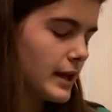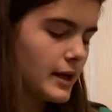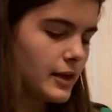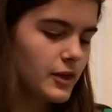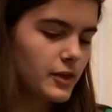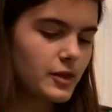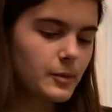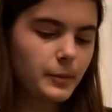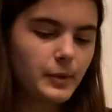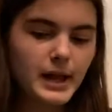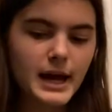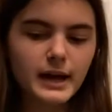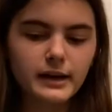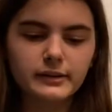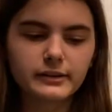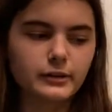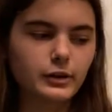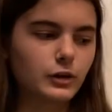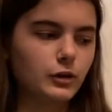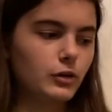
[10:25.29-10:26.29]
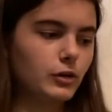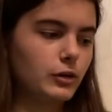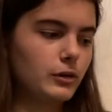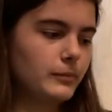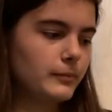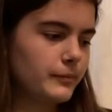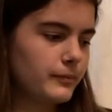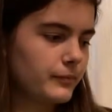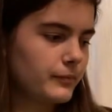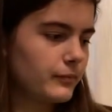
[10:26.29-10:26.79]
the black circle,
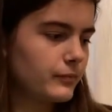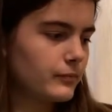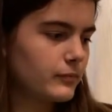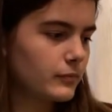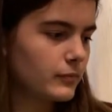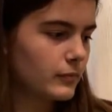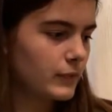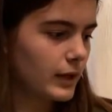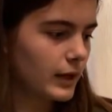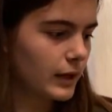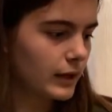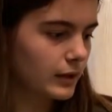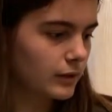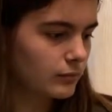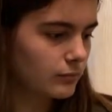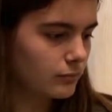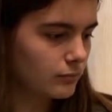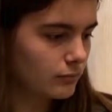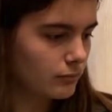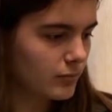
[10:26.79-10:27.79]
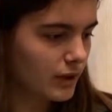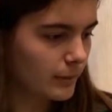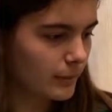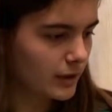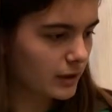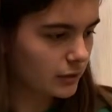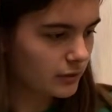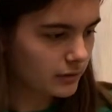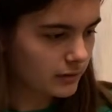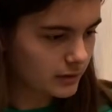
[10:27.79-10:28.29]
I can maybe
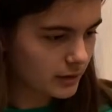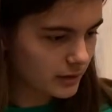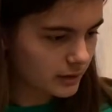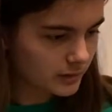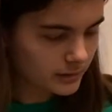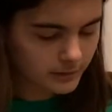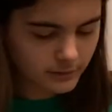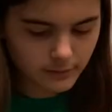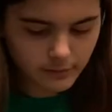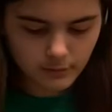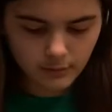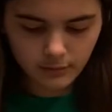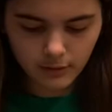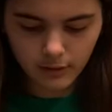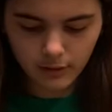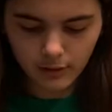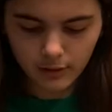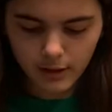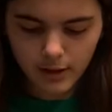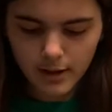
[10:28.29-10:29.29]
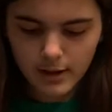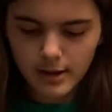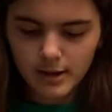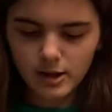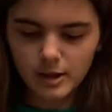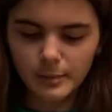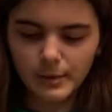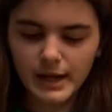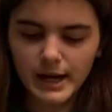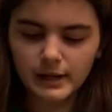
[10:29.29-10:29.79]
use this. The
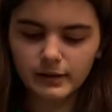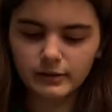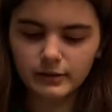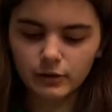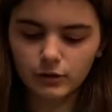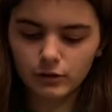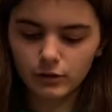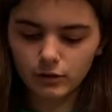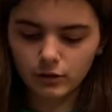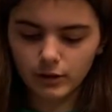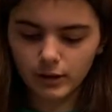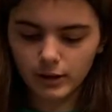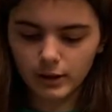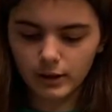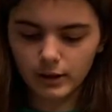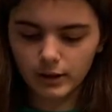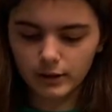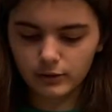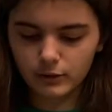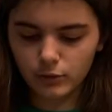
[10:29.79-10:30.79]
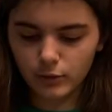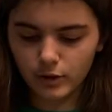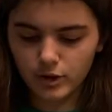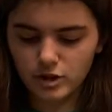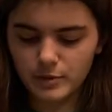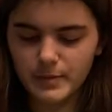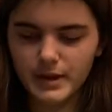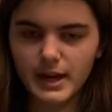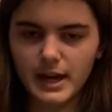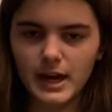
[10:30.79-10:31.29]
black circle is going to
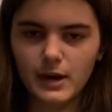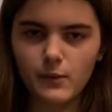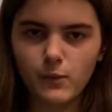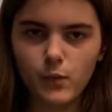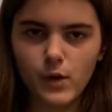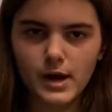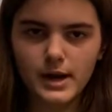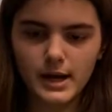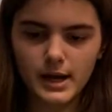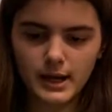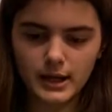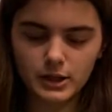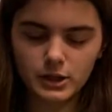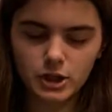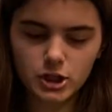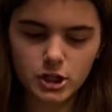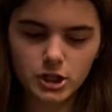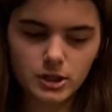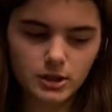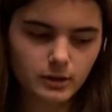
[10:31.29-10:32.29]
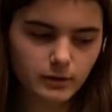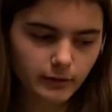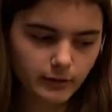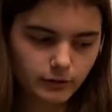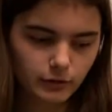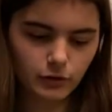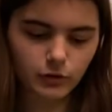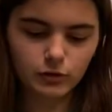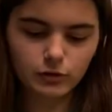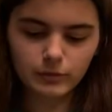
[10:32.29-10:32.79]
be a 1-inch
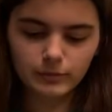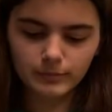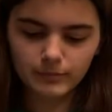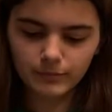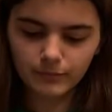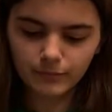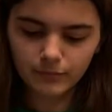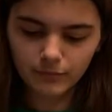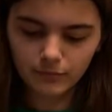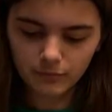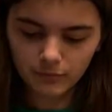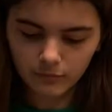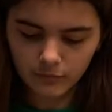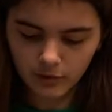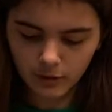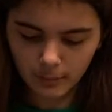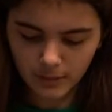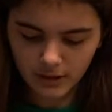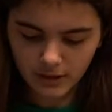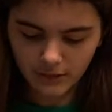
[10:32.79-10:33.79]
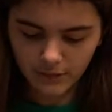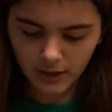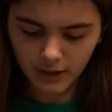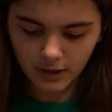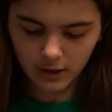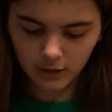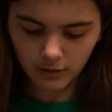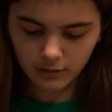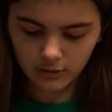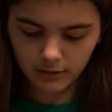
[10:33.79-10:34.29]
circle. Let me see if I
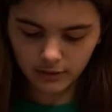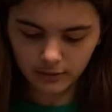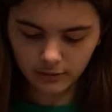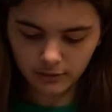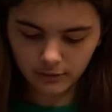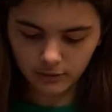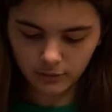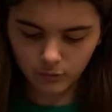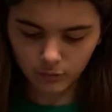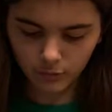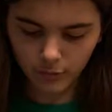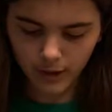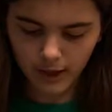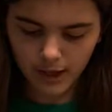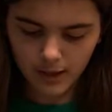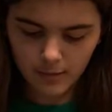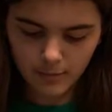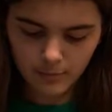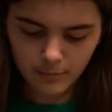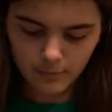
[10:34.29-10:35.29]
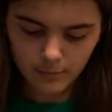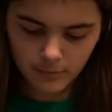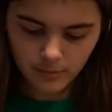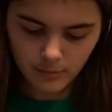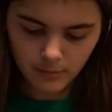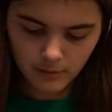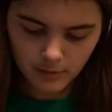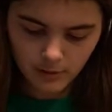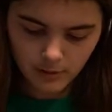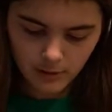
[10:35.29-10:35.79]
can use this graph.
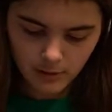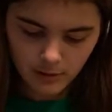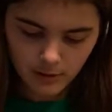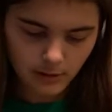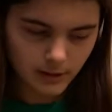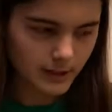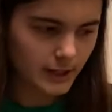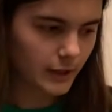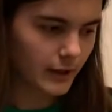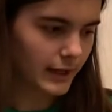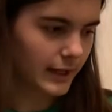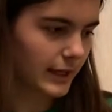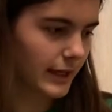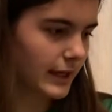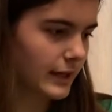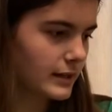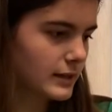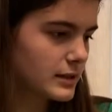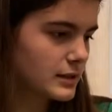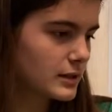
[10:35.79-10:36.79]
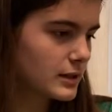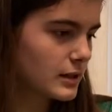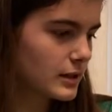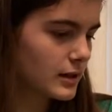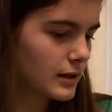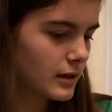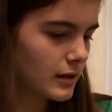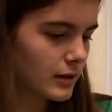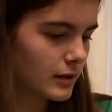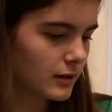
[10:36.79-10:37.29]
No, I can't.
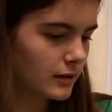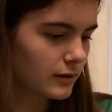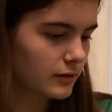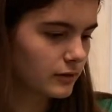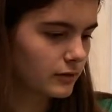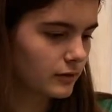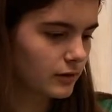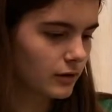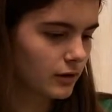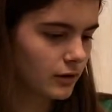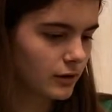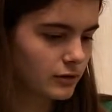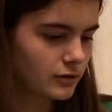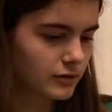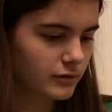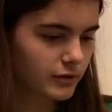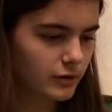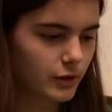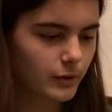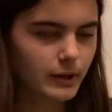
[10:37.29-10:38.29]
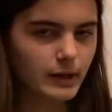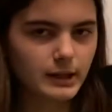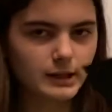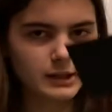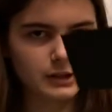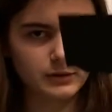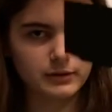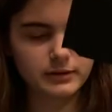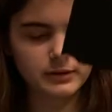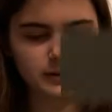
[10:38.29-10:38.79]
So I'll just go ahead and
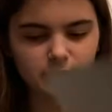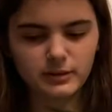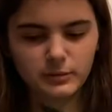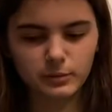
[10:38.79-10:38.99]
use this